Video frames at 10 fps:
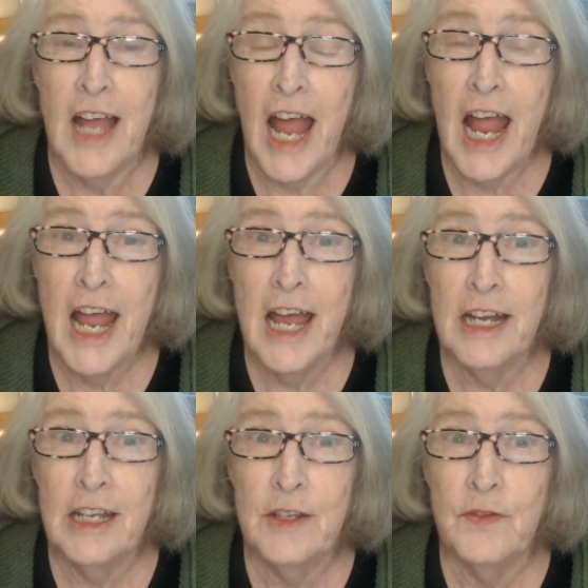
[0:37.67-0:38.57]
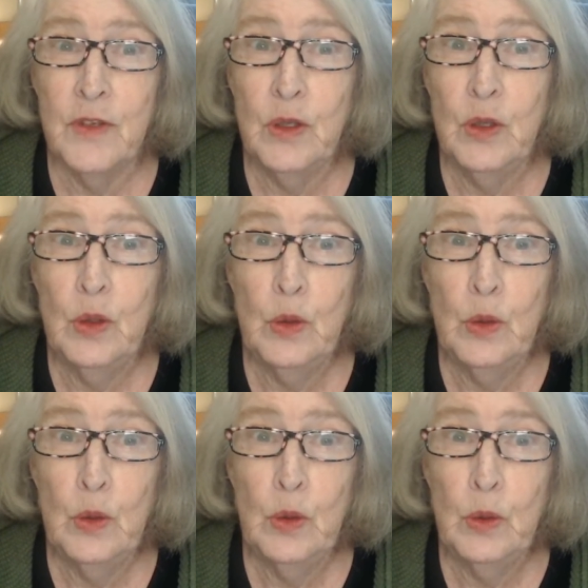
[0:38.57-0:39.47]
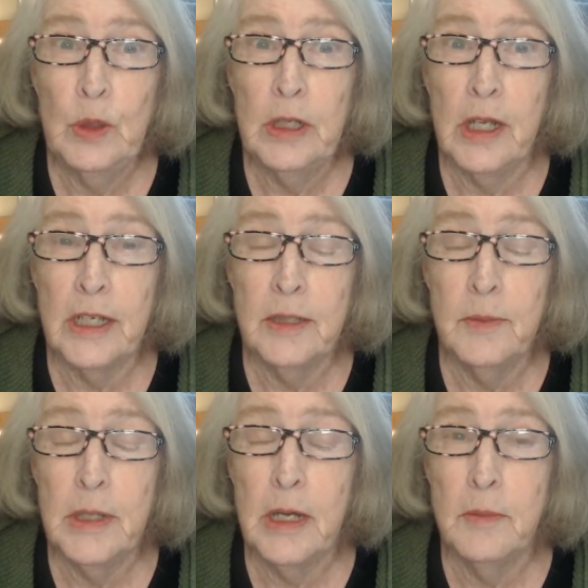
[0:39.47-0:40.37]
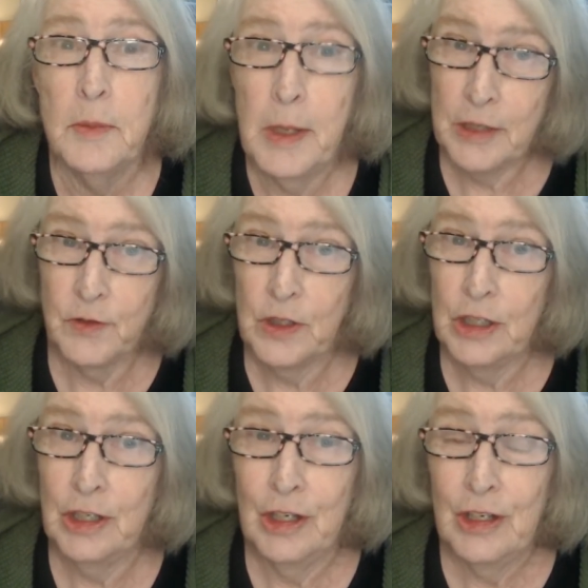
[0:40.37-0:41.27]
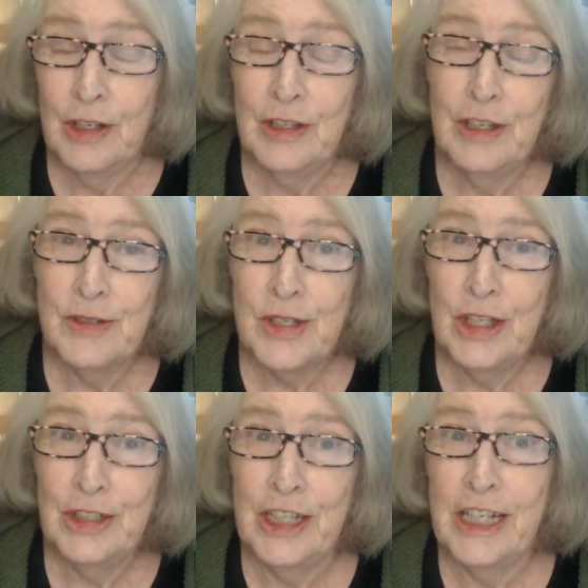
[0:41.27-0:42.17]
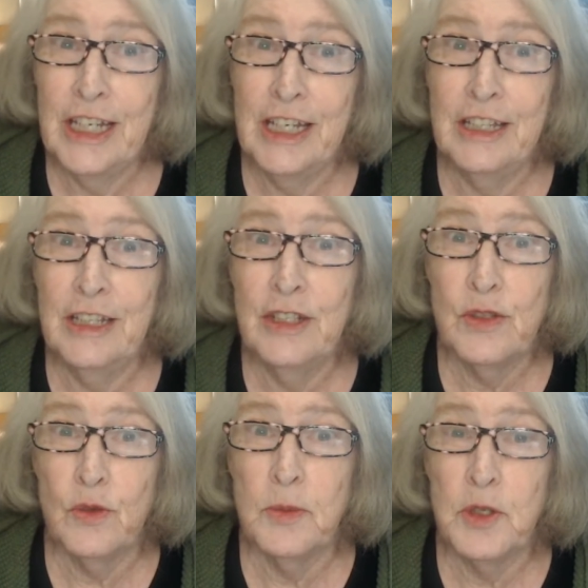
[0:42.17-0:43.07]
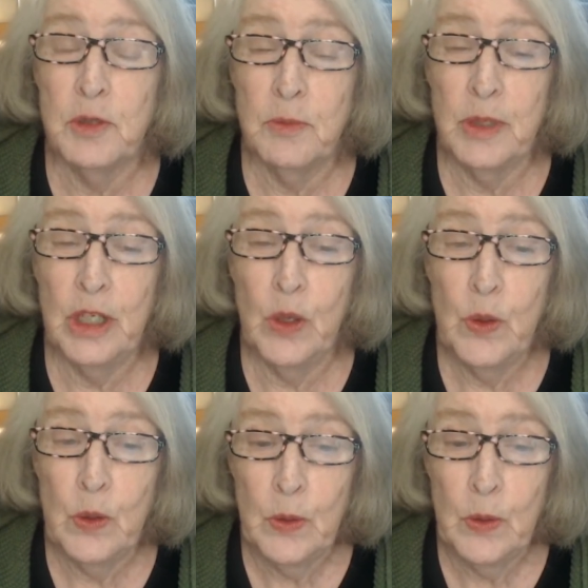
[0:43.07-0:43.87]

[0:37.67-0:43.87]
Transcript: And if you would like to become a patron, there's a link in the description below.